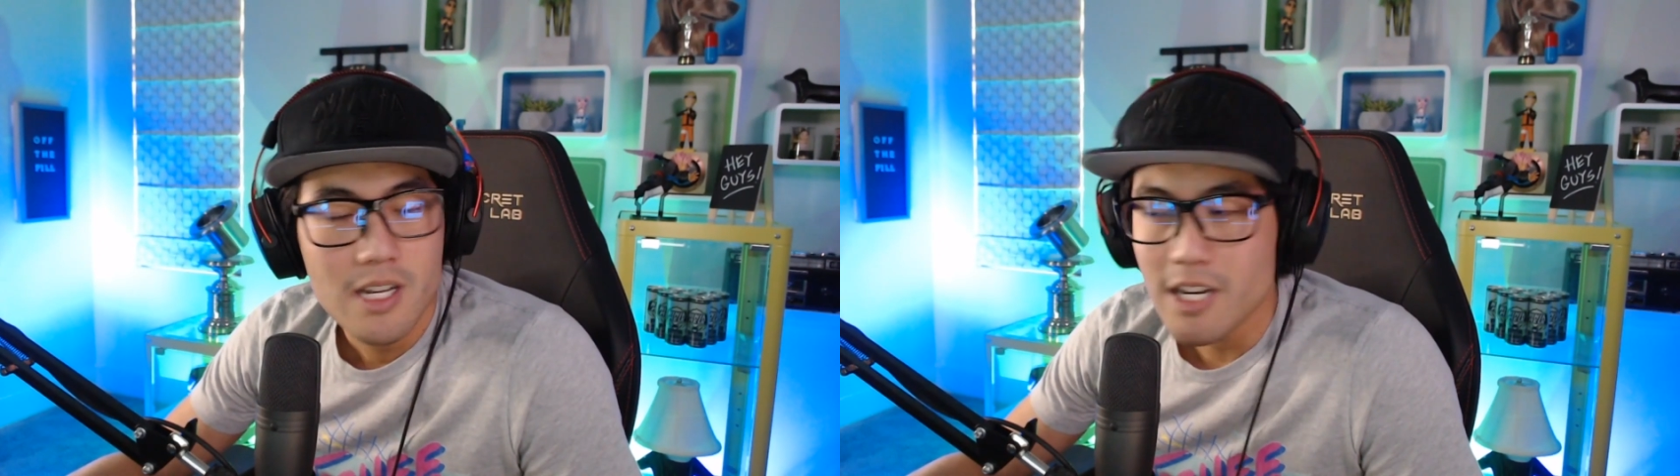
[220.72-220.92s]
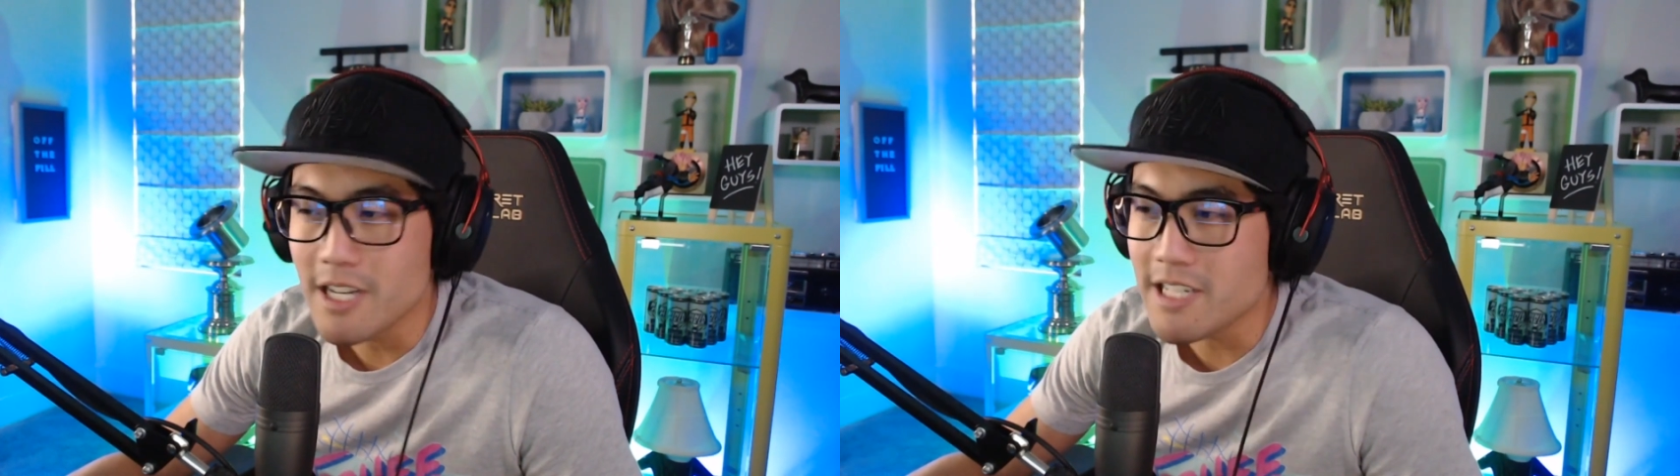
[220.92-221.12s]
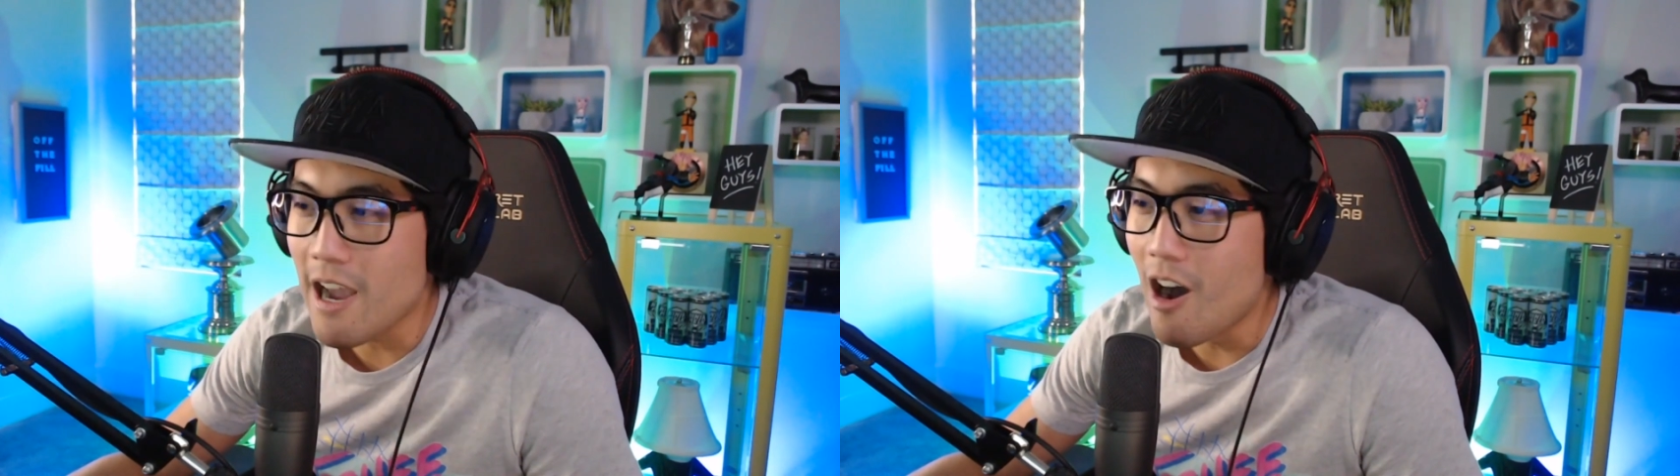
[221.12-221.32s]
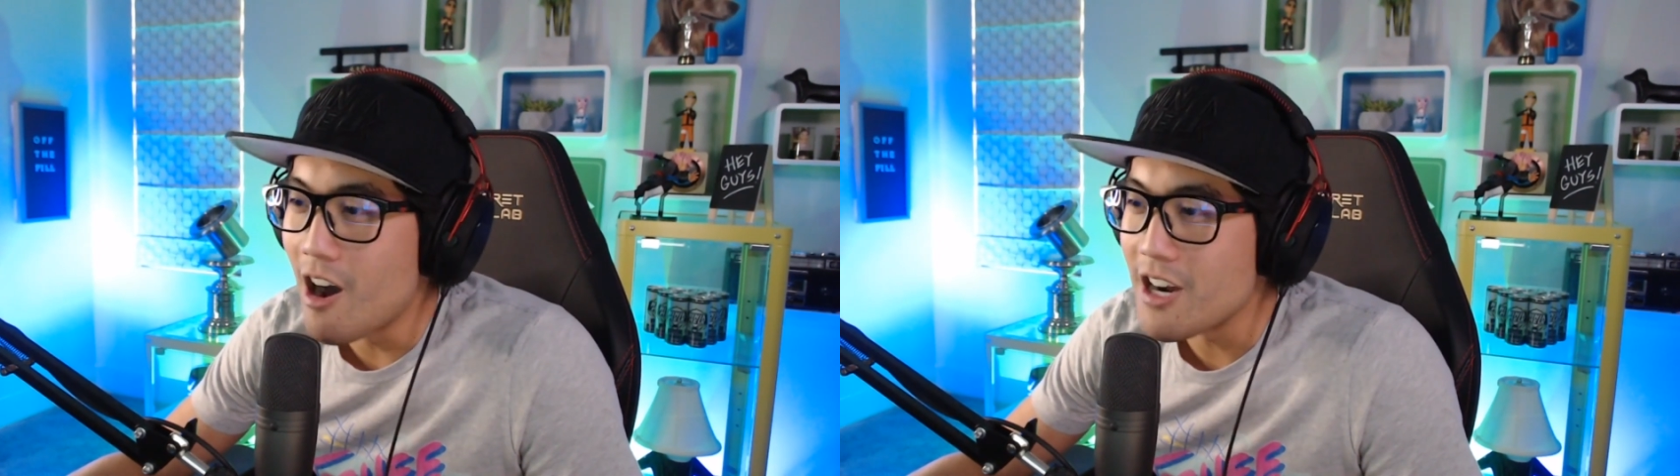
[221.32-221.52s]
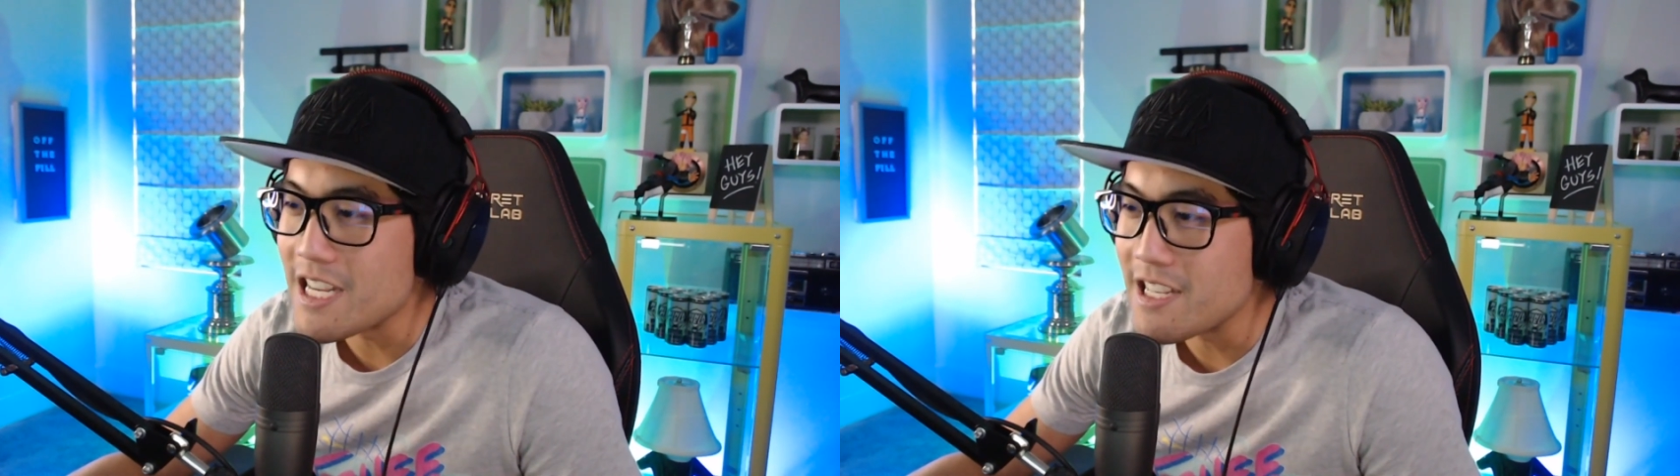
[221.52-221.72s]
Cause I
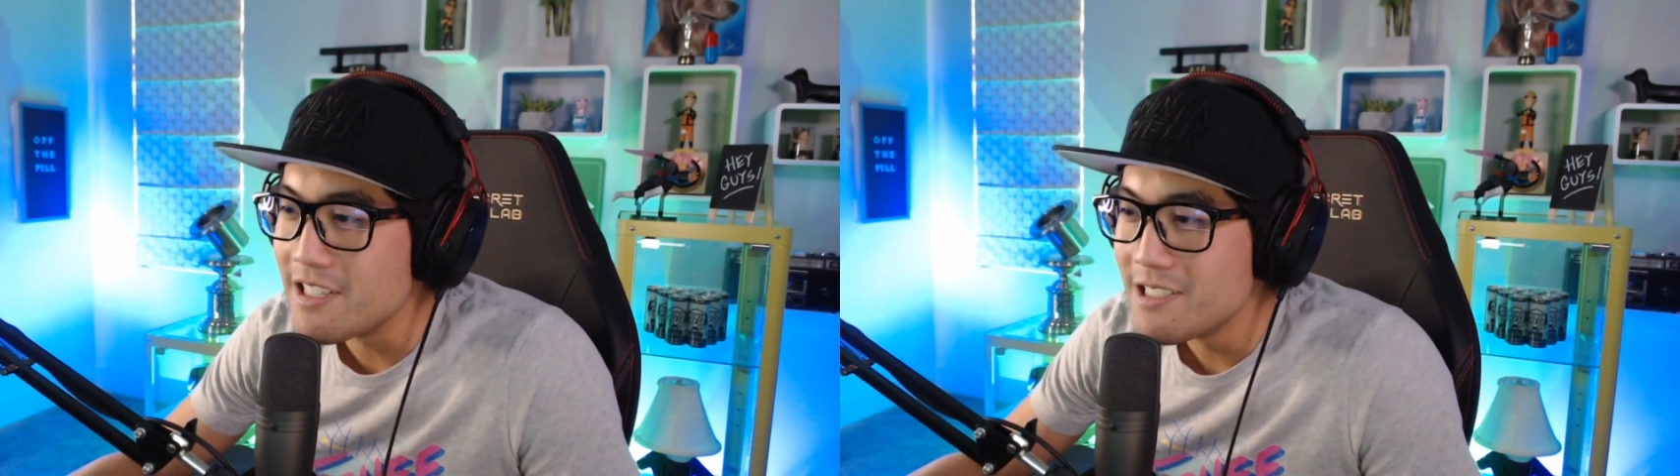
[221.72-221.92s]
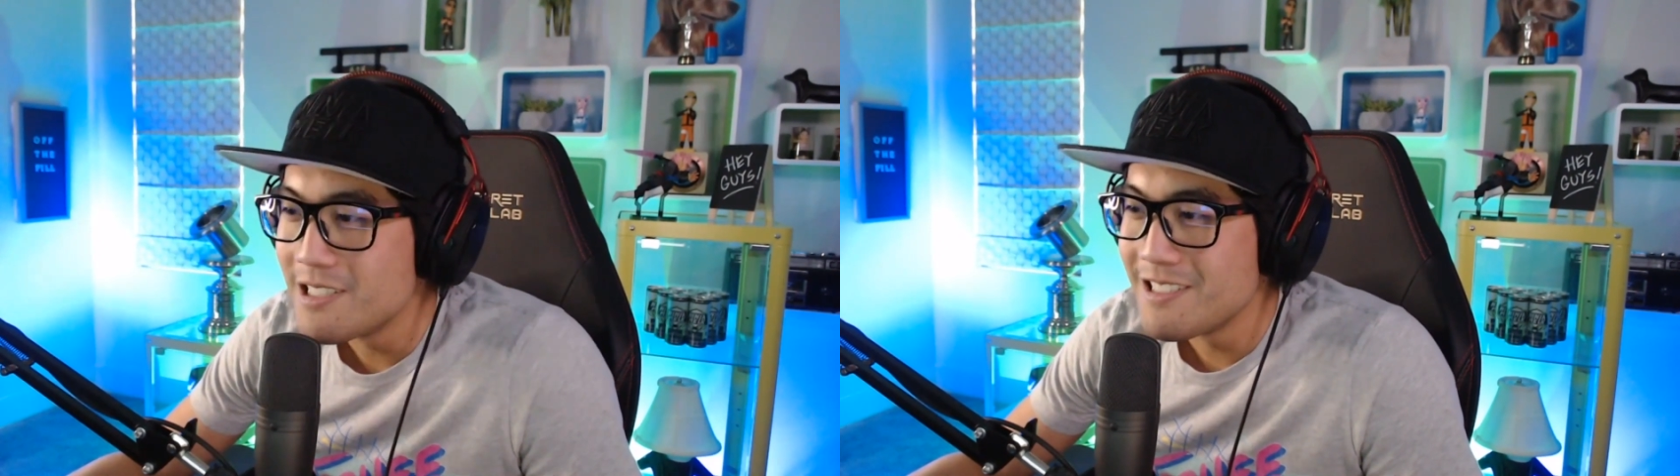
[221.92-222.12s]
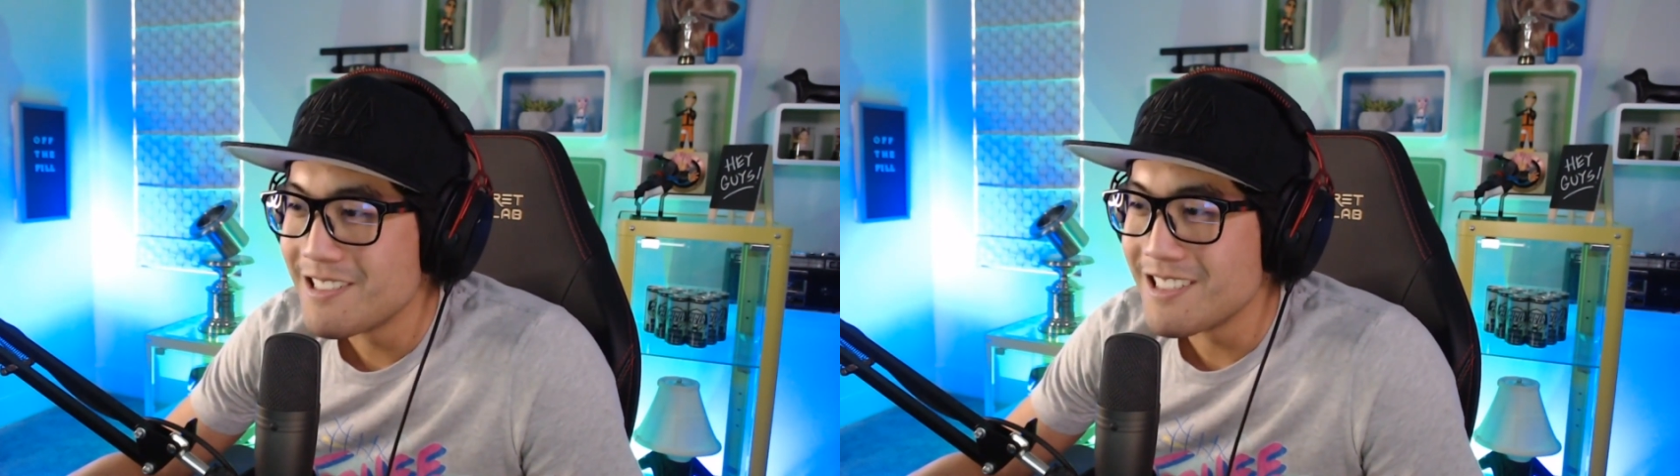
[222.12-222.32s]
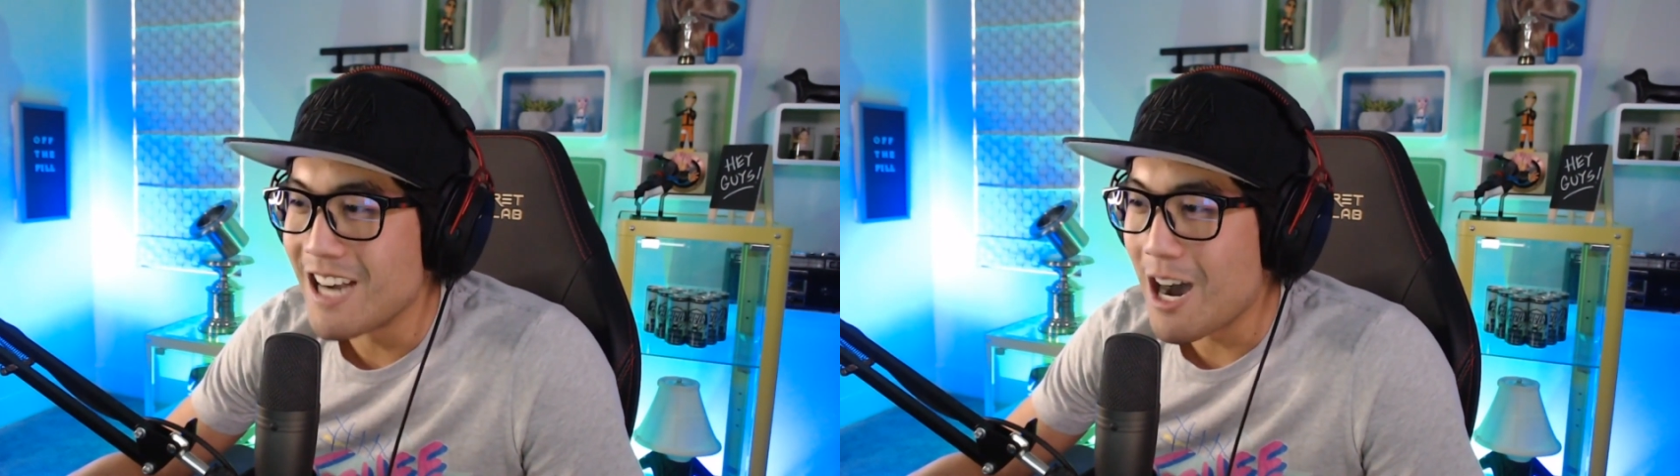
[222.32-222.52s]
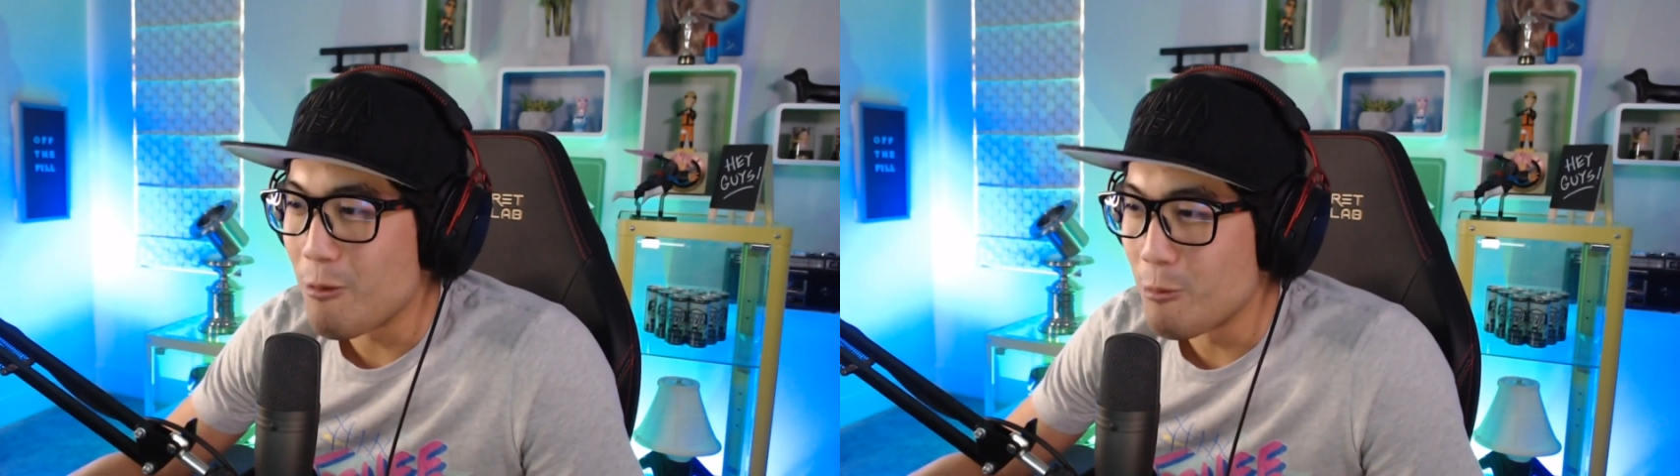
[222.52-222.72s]
already
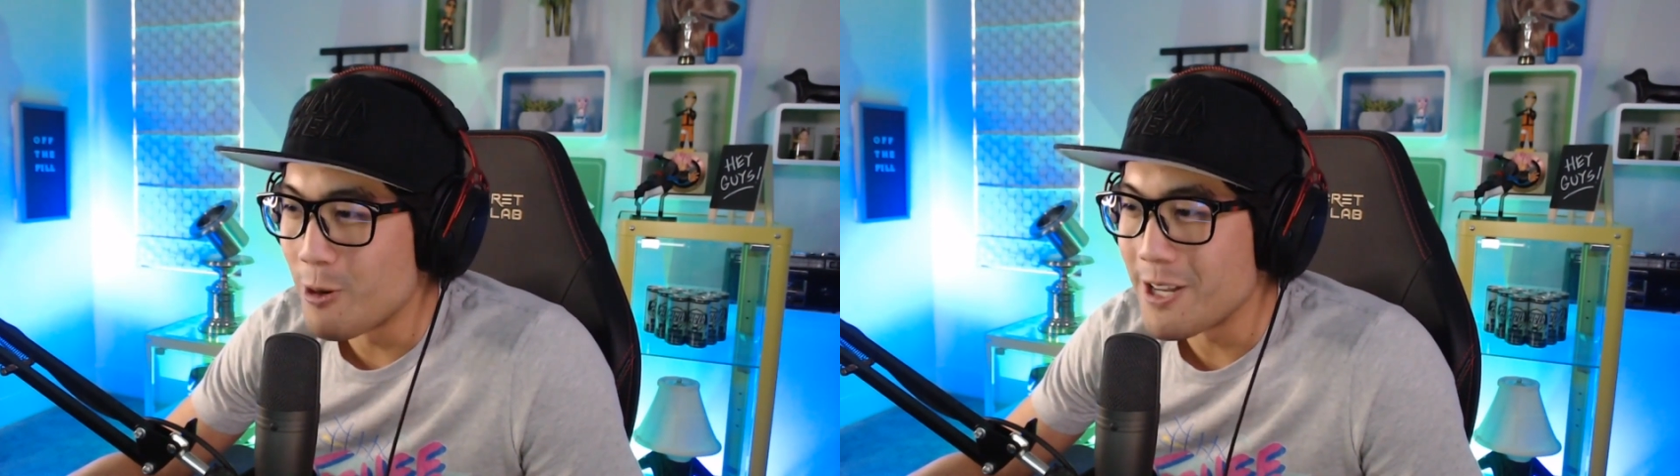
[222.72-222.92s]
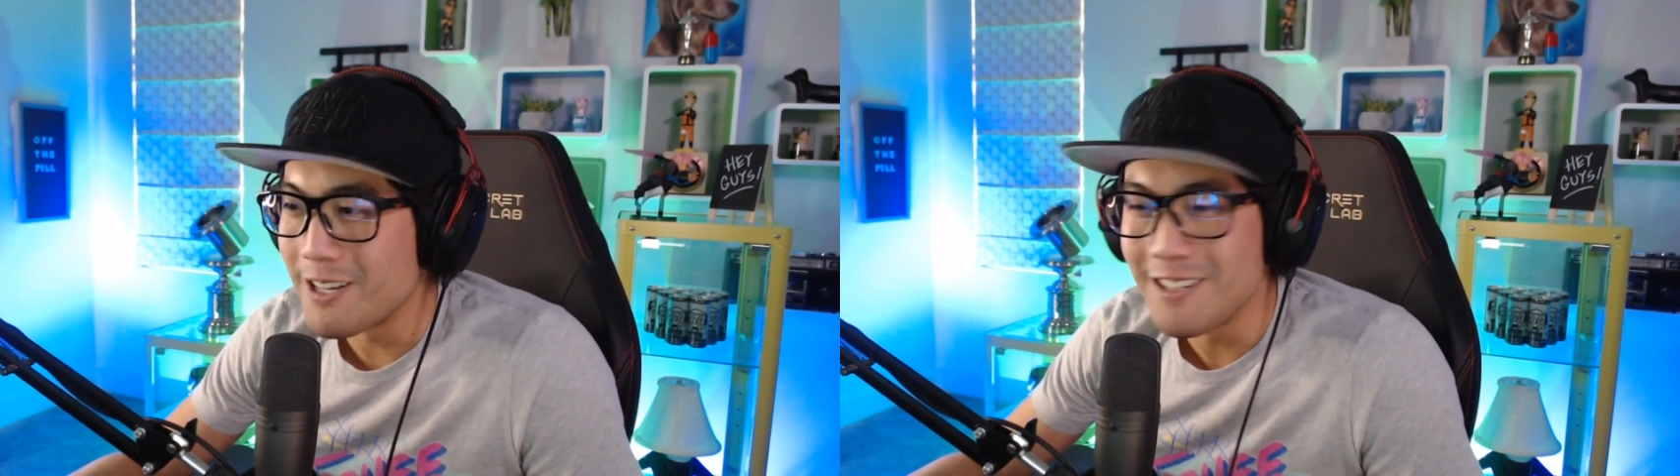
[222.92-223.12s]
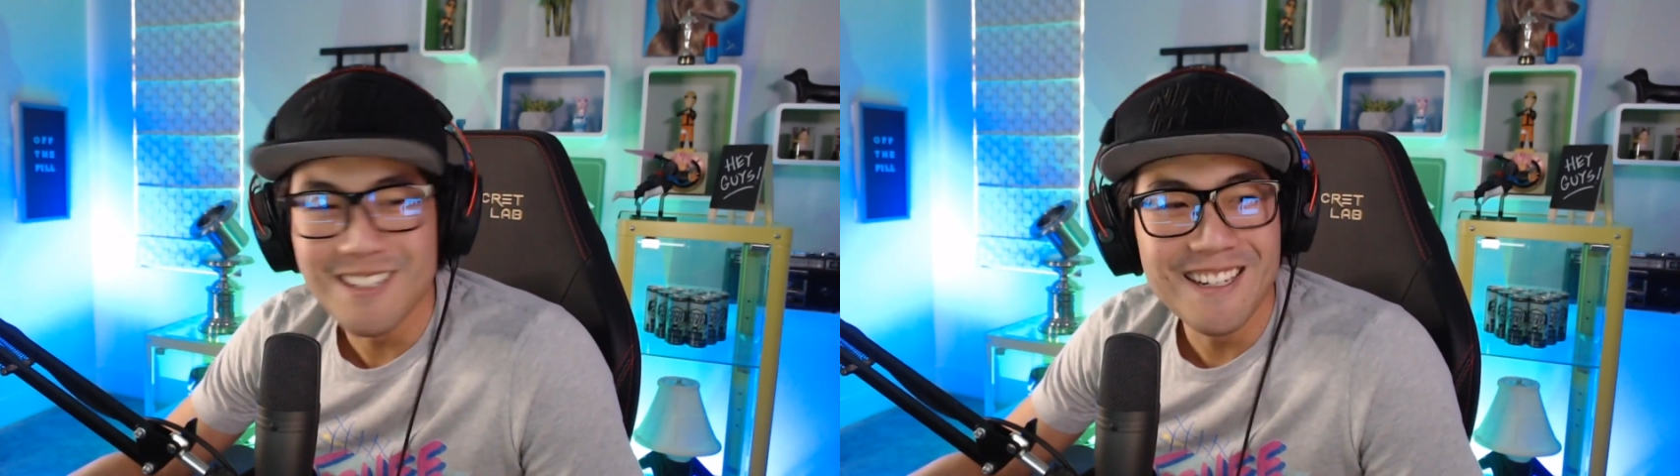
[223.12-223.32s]
got one